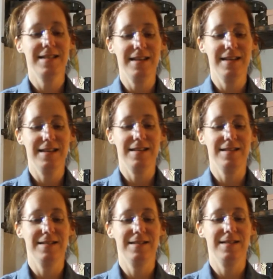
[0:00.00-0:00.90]

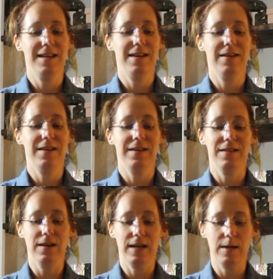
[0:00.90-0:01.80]
is a
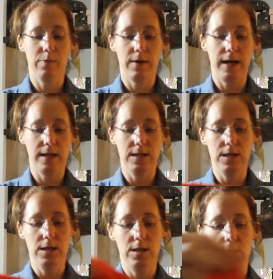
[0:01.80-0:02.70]
Lucky Brand
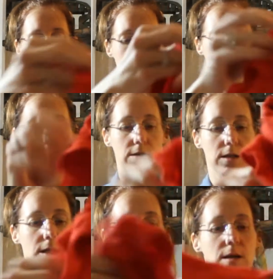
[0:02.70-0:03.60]

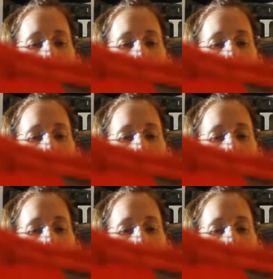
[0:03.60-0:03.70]
shirt